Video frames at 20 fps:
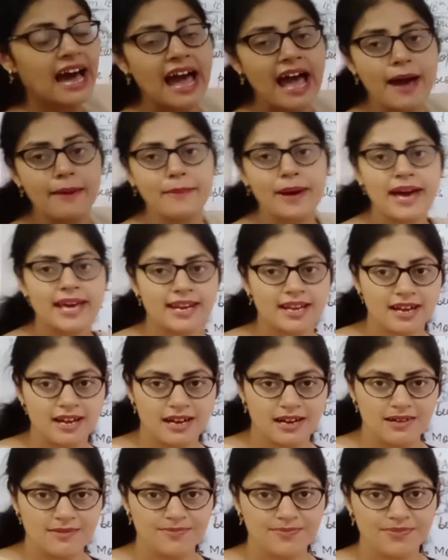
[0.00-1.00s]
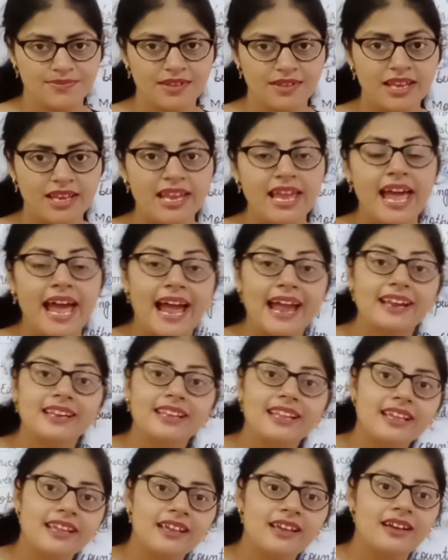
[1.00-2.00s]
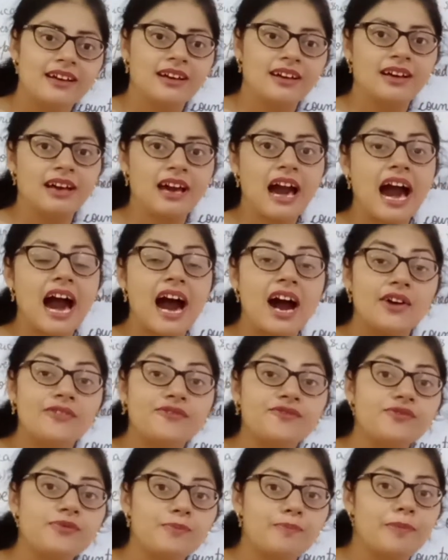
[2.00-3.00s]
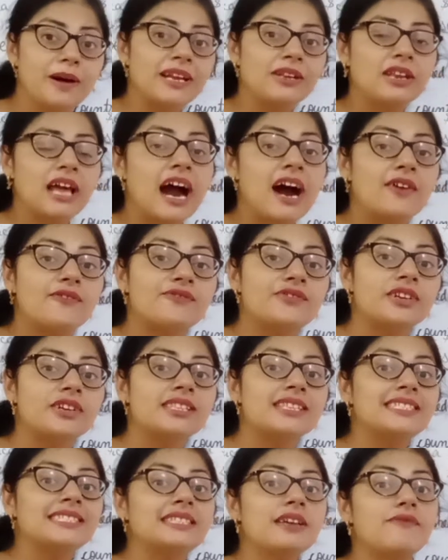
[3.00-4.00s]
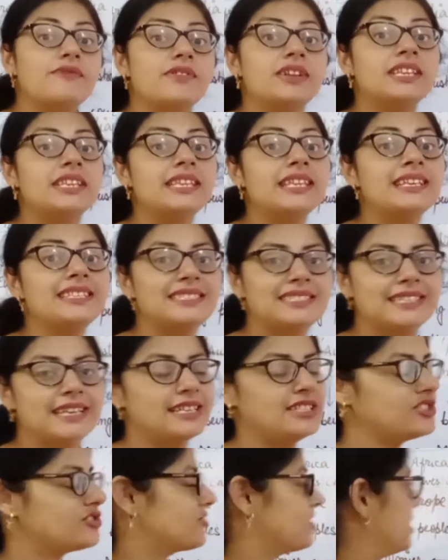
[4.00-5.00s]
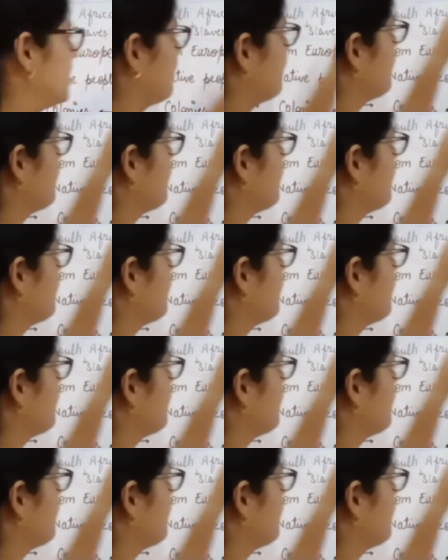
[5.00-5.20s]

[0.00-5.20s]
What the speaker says: America. And but after the 17th century,